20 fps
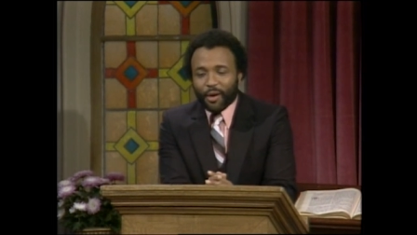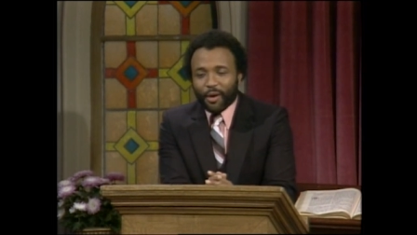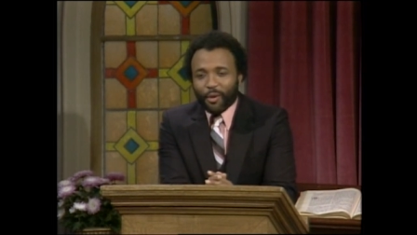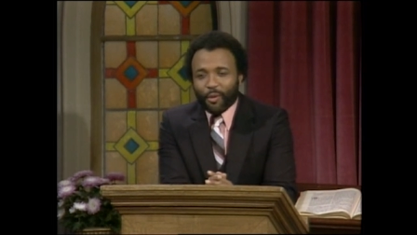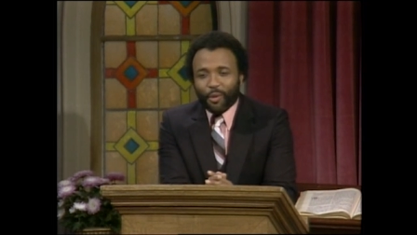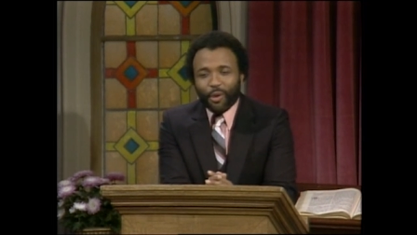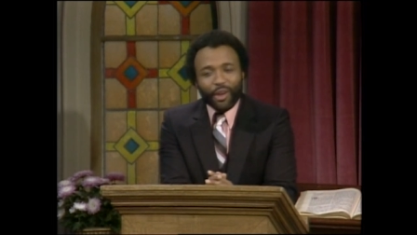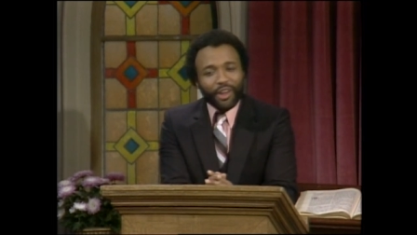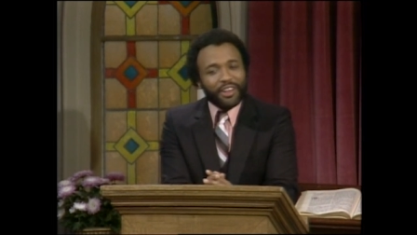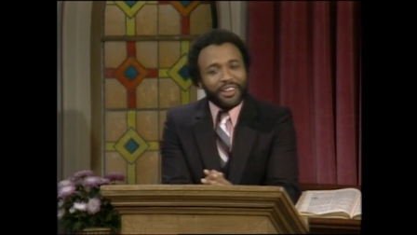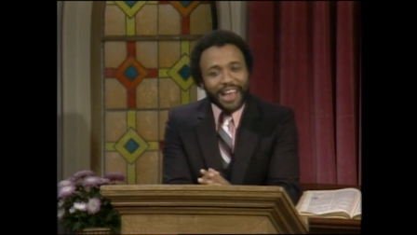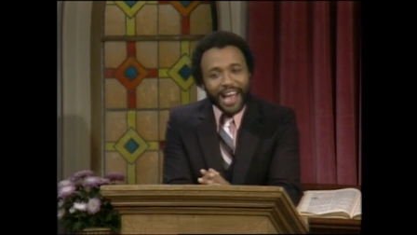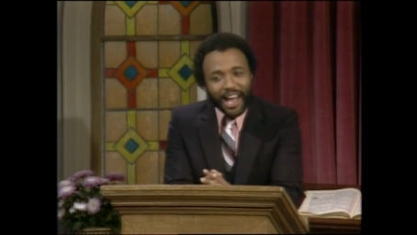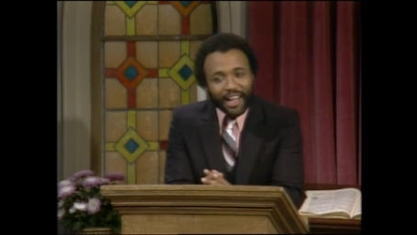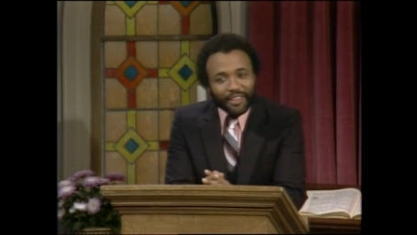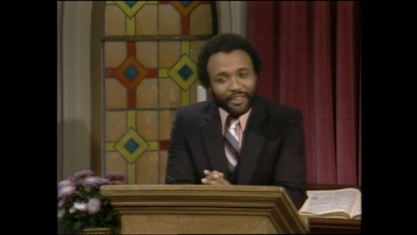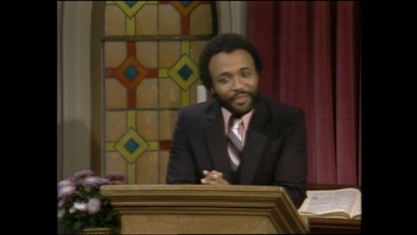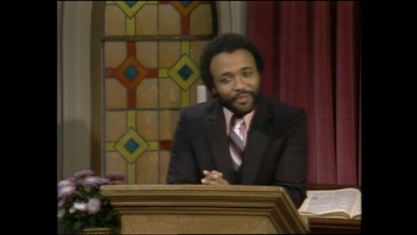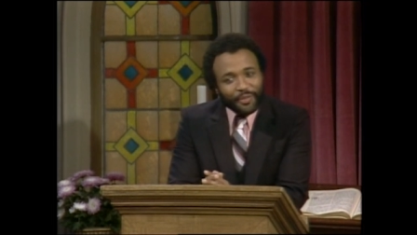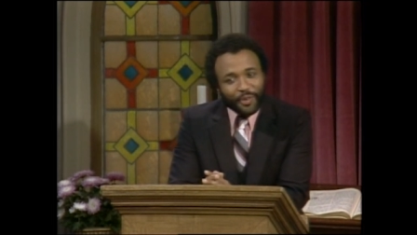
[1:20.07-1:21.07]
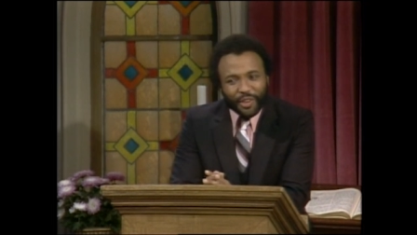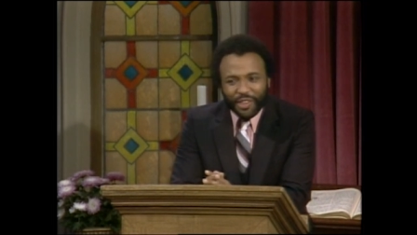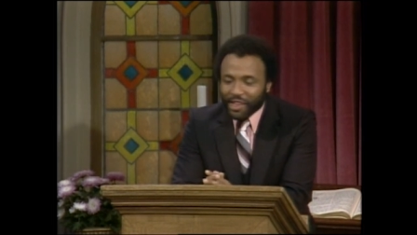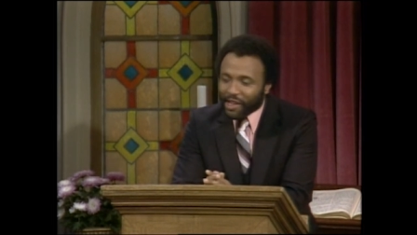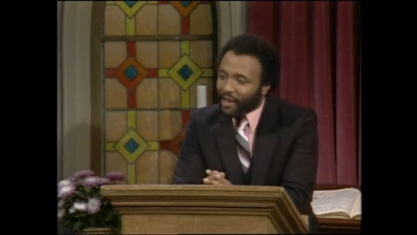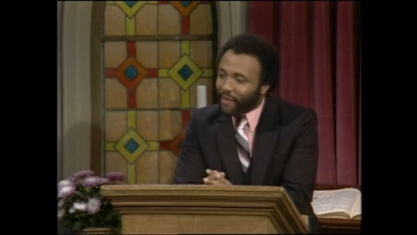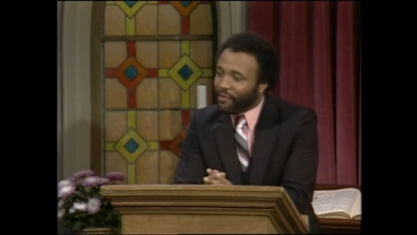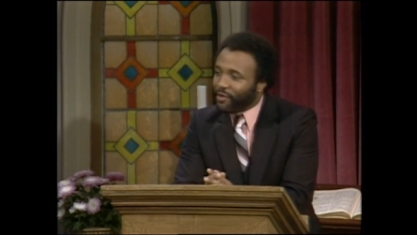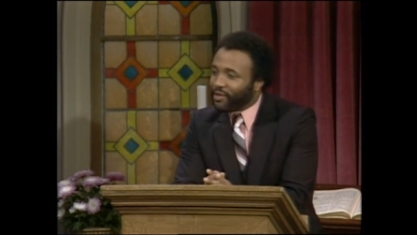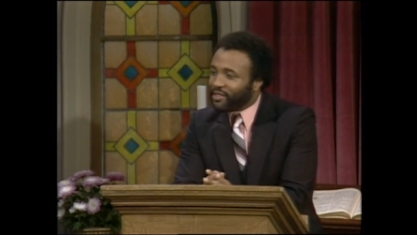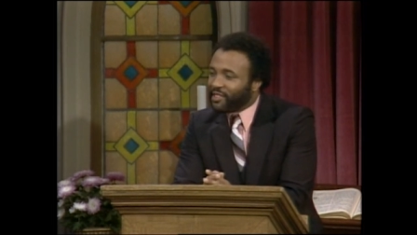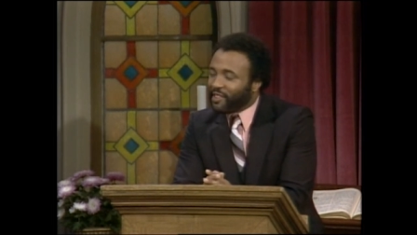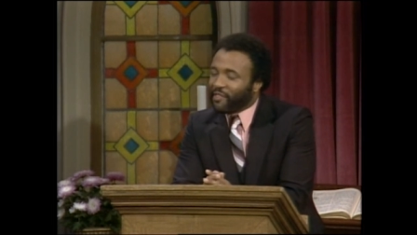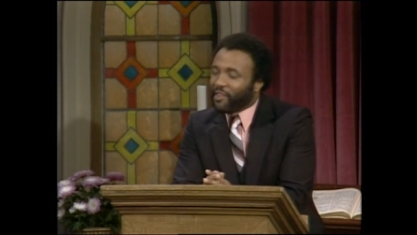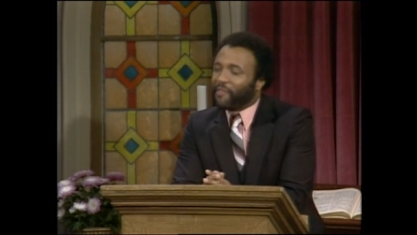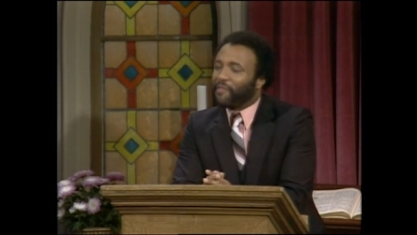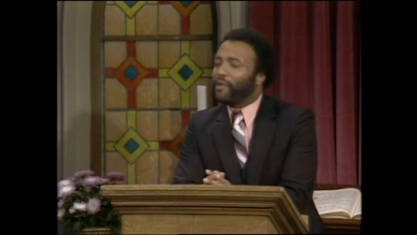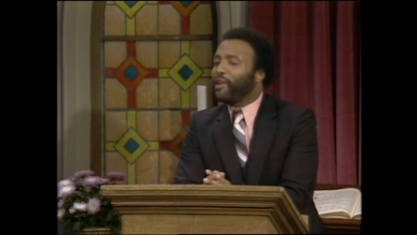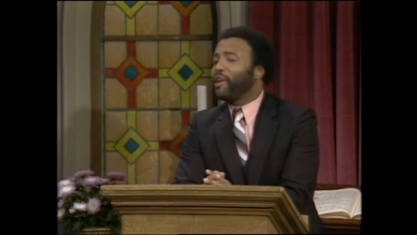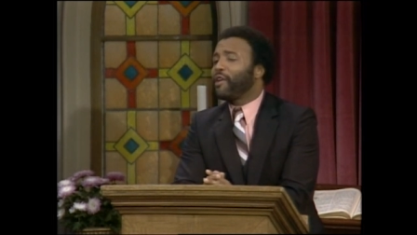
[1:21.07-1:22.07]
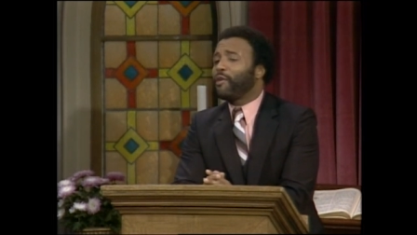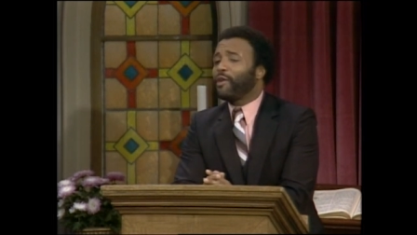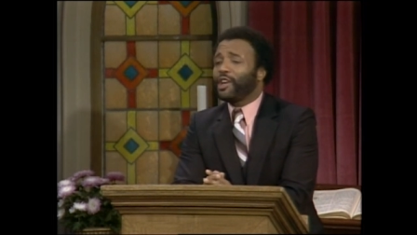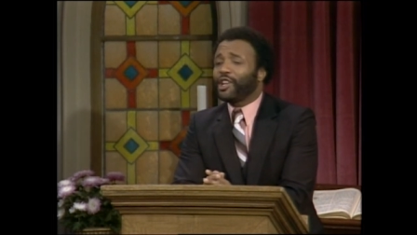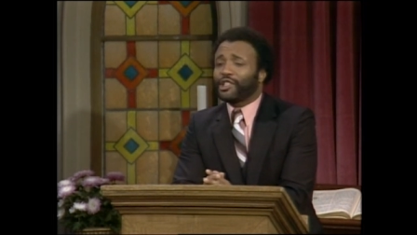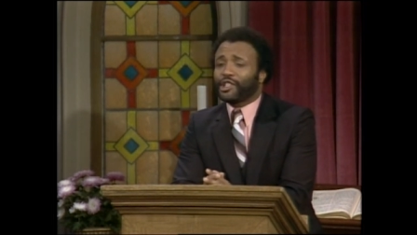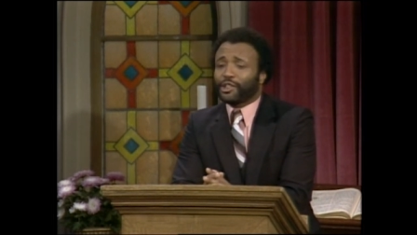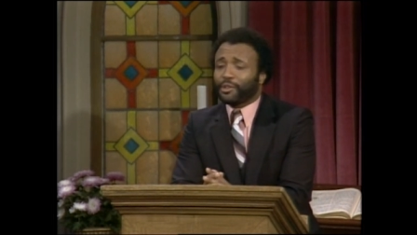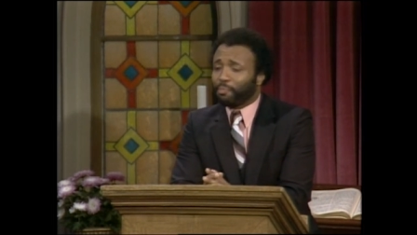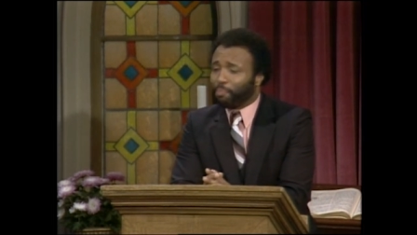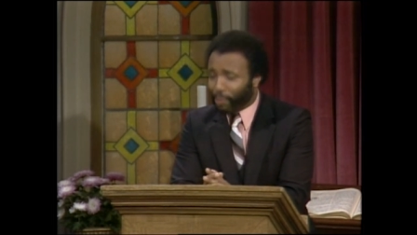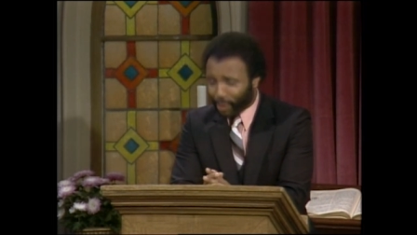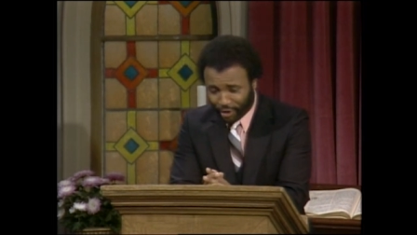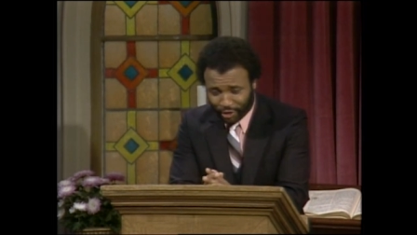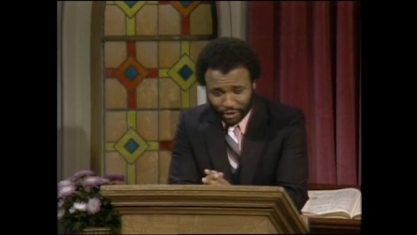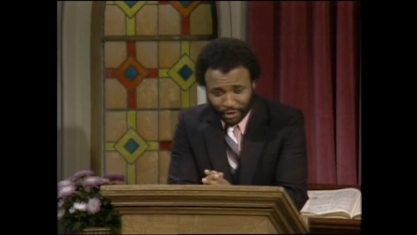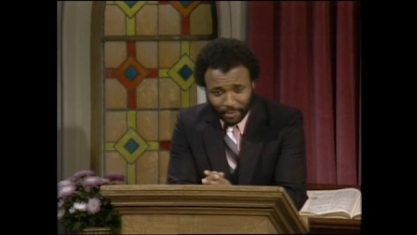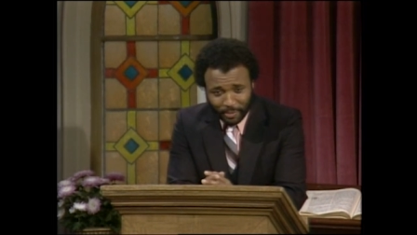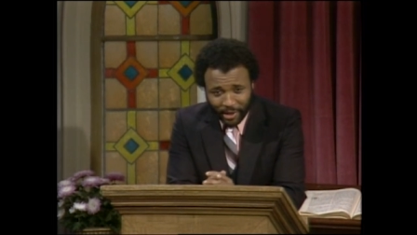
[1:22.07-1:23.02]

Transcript: were it not for the efforts of a very special